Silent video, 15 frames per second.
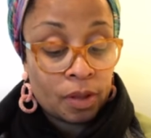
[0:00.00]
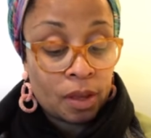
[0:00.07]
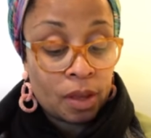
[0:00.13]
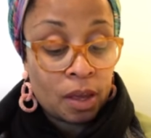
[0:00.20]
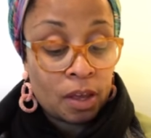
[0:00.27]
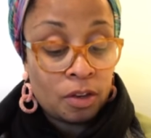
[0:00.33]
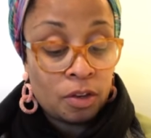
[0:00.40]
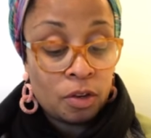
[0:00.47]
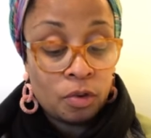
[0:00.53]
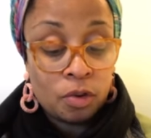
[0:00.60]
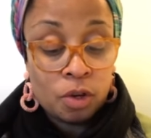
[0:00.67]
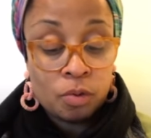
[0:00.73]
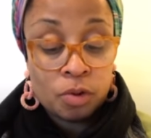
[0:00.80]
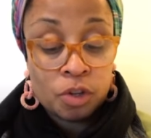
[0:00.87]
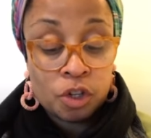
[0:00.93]
and knew you
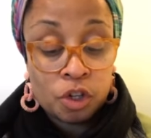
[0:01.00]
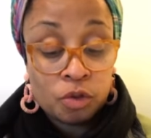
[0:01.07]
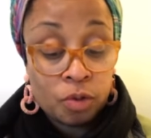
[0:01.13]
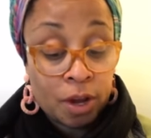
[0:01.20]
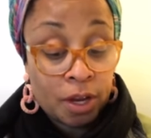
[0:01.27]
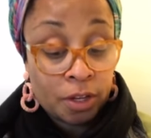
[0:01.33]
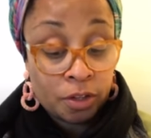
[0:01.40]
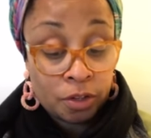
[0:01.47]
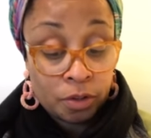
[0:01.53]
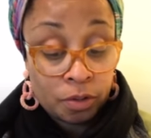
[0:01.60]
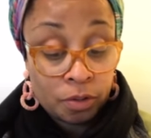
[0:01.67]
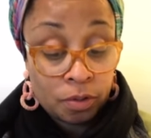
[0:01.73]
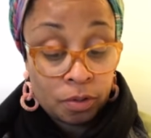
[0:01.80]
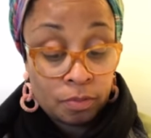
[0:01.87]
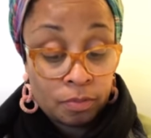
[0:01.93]
were
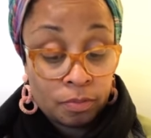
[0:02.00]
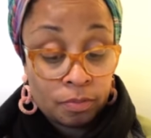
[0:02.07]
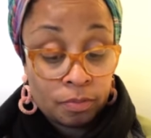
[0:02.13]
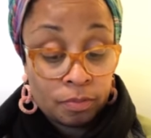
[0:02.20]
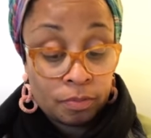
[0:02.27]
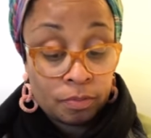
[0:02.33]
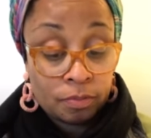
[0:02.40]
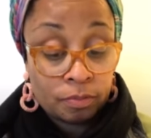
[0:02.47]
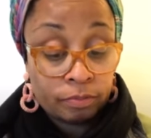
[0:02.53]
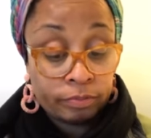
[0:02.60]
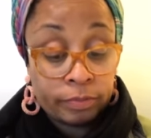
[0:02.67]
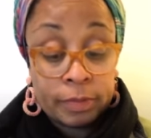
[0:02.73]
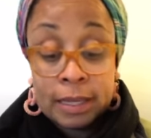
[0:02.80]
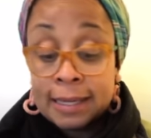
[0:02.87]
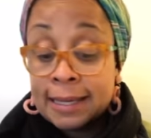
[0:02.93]
strangers.
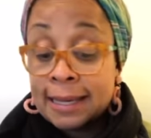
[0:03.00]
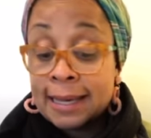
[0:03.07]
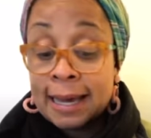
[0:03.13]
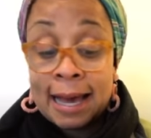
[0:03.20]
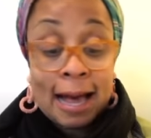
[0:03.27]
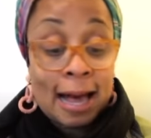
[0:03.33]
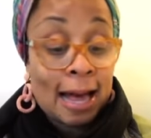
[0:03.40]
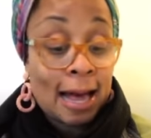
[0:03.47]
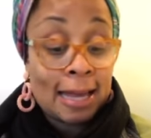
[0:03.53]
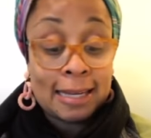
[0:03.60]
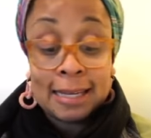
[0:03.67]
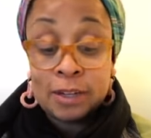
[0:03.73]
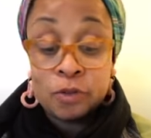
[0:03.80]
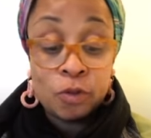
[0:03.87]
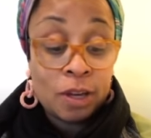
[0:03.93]
I
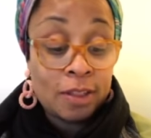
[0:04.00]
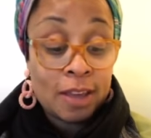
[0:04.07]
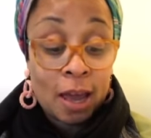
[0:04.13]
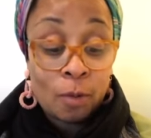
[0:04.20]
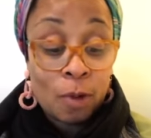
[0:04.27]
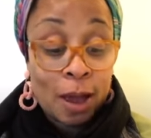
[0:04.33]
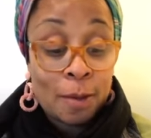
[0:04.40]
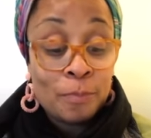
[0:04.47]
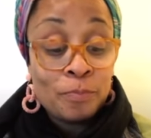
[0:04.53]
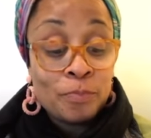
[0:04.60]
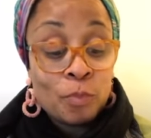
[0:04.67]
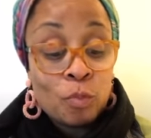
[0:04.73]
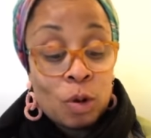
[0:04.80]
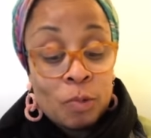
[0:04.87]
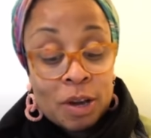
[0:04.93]
didn't read that right.
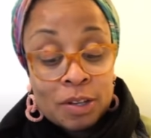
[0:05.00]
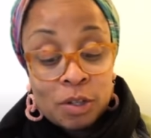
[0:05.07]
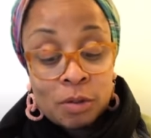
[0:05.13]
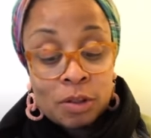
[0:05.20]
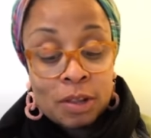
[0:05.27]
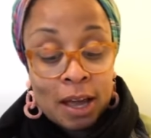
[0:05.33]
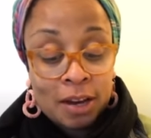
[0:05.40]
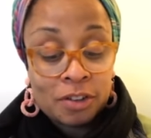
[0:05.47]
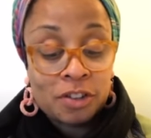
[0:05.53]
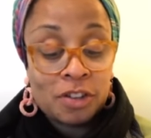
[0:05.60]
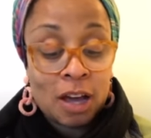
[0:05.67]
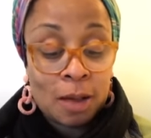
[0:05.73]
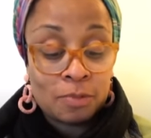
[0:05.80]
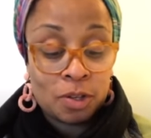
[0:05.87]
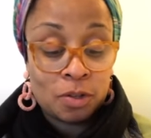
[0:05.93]
We went into a lot of
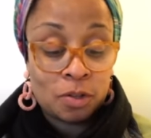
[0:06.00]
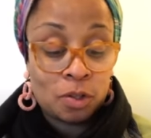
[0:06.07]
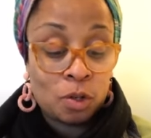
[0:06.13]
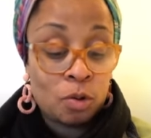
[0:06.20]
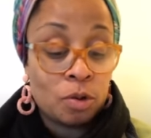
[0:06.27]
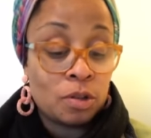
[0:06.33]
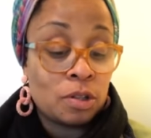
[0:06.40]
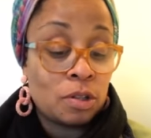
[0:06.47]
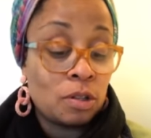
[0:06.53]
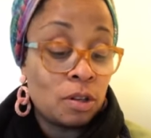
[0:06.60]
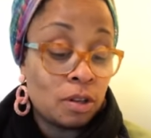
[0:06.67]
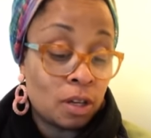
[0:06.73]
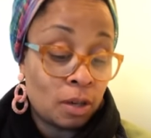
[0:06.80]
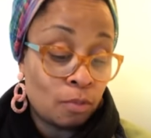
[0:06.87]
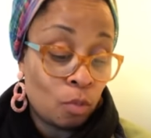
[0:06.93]
shops and stores
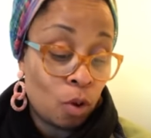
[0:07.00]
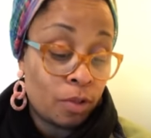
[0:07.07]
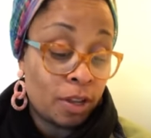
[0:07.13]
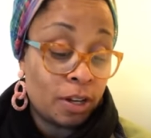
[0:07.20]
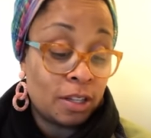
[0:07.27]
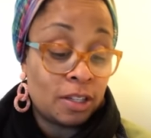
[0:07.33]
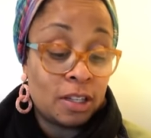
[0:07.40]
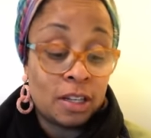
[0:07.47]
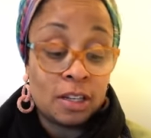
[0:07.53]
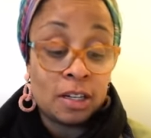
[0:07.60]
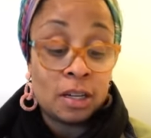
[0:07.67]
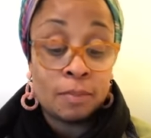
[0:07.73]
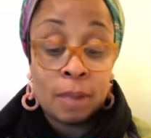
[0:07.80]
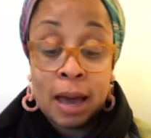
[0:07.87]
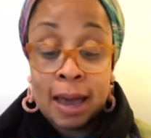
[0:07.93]
looking more than intending to
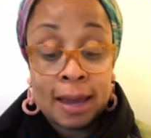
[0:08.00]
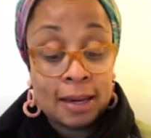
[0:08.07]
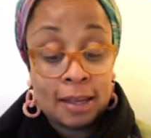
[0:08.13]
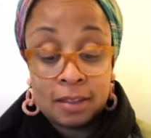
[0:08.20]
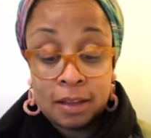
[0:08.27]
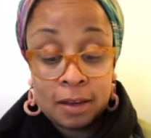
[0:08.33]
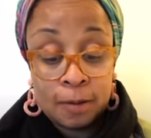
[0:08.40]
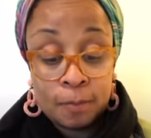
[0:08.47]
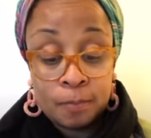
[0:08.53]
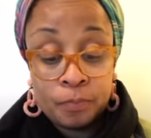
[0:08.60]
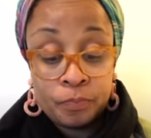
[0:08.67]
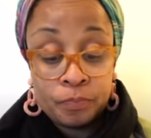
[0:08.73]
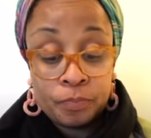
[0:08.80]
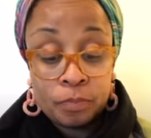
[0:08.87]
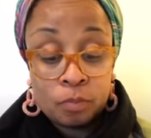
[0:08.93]
buy anything.
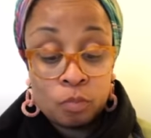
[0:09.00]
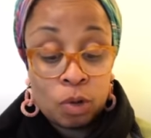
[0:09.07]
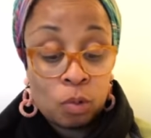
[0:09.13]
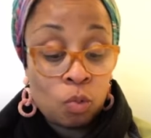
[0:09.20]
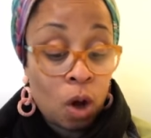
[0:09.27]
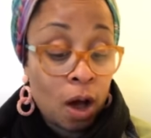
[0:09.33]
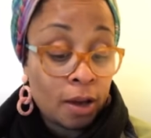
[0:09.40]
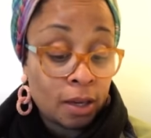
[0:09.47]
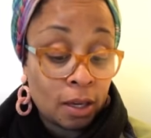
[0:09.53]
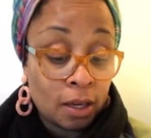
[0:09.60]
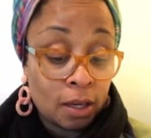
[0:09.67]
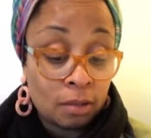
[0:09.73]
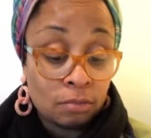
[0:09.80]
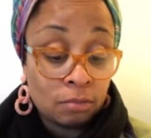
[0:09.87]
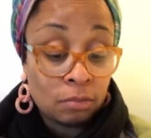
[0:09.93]
We'd walk
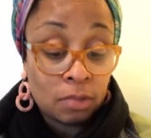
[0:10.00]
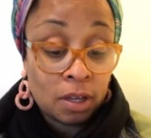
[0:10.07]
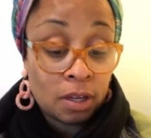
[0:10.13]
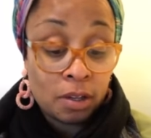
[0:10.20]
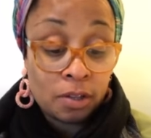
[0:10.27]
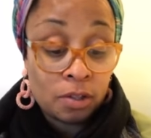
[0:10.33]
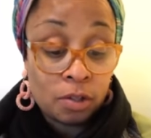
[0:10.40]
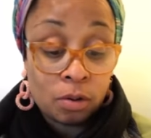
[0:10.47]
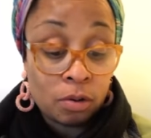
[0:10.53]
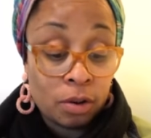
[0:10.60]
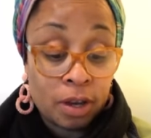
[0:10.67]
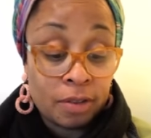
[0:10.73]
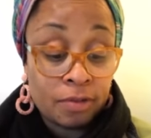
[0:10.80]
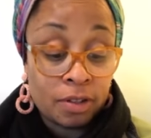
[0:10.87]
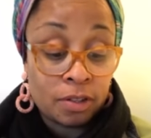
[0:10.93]
in any store,
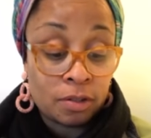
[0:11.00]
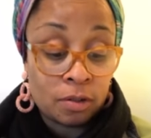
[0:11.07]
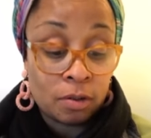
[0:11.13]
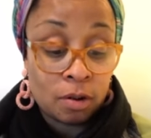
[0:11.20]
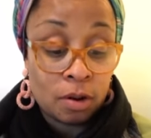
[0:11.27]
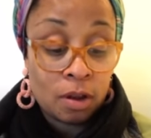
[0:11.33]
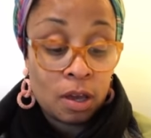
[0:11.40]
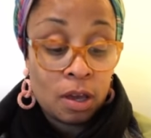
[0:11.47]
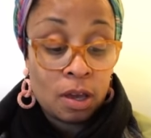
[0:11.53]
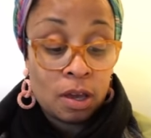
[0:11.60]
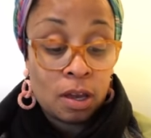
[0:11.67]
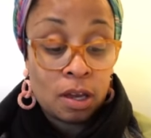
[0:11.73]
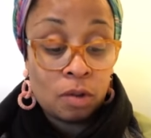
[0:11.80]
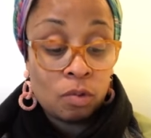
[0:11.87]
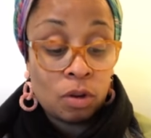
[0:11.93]
every store,
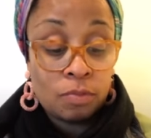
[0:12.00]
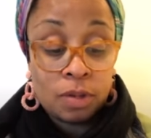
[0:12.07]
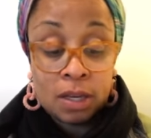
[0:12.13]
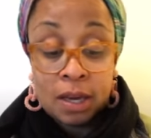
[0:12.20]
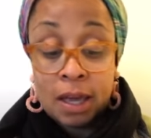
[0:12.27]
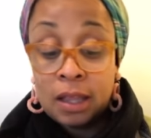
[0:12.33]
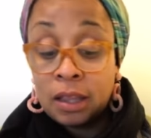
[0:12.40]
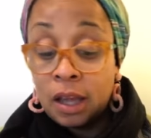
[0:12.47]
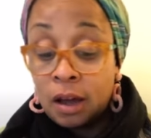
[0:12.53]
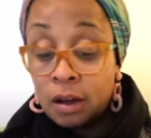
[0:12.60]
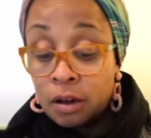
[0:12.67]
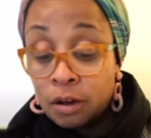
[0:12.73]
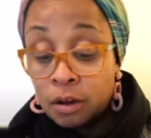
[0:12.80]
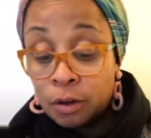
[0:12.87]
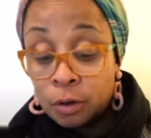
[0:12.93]
and it would be
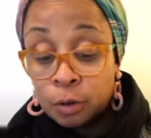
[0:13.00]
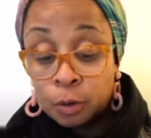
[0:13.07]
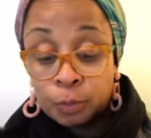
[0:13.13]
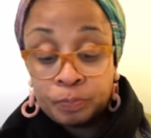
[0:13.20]
hello.